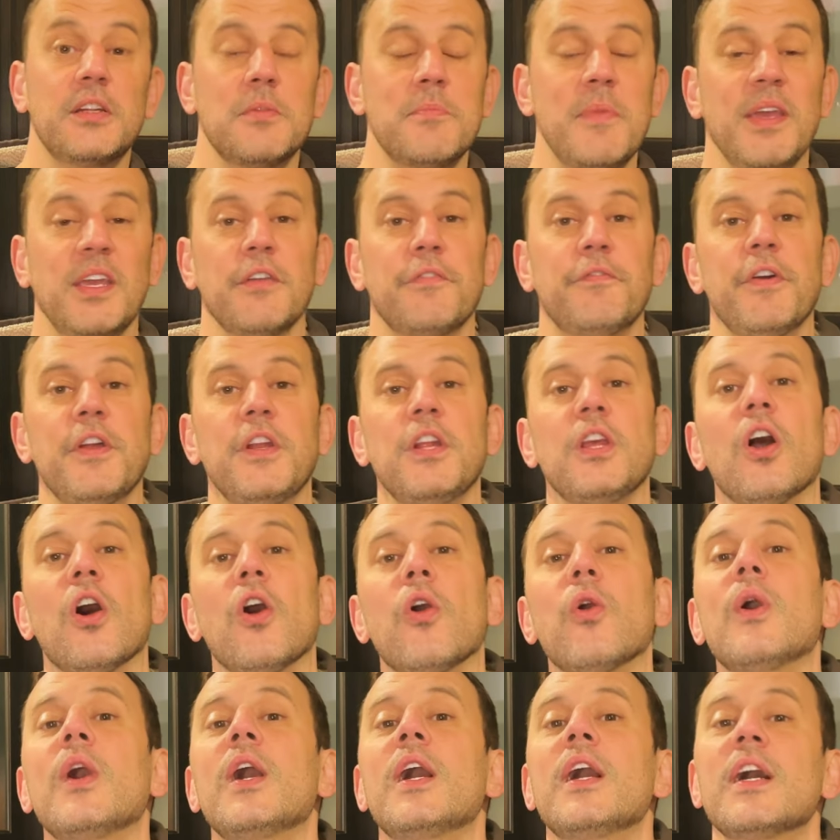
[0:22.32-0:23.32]
to make a
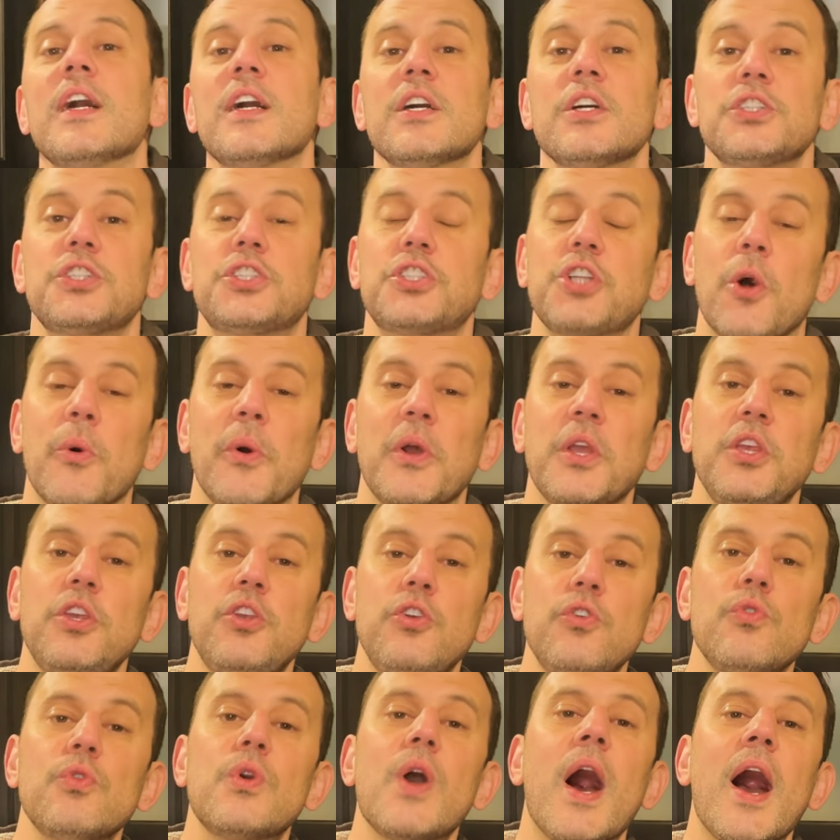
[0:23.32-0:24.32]
video showing
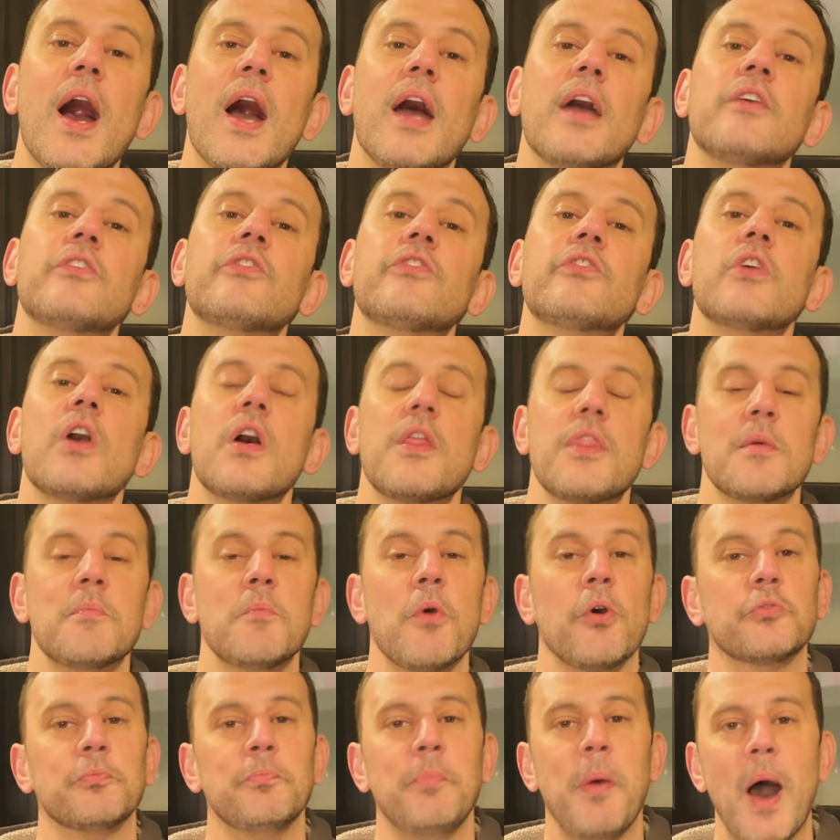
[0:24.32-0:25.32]
you guys the
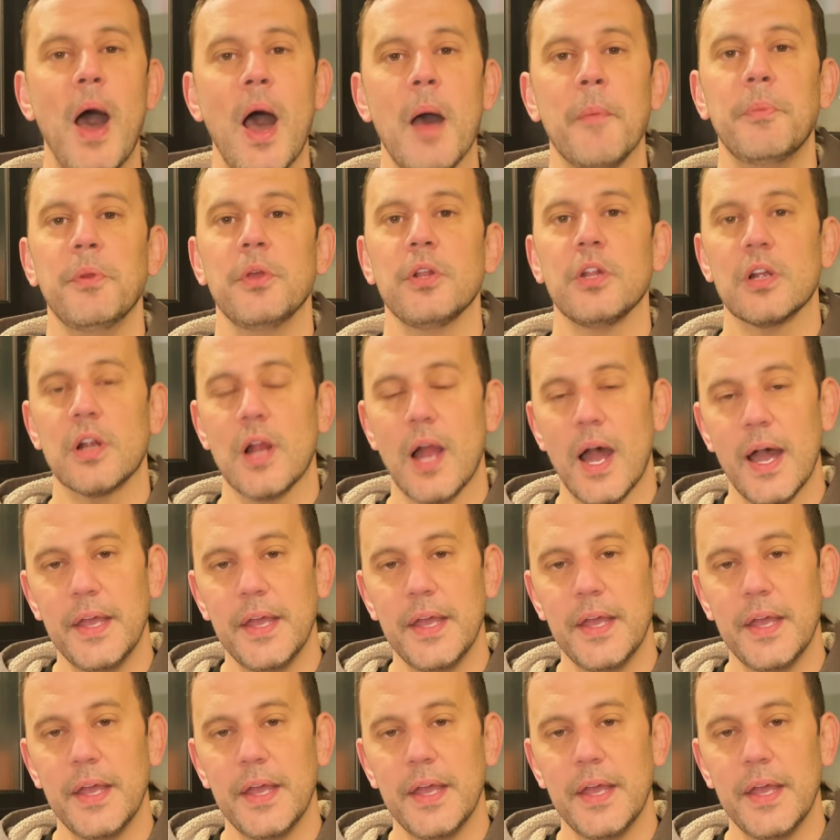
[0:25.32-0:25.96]
most popular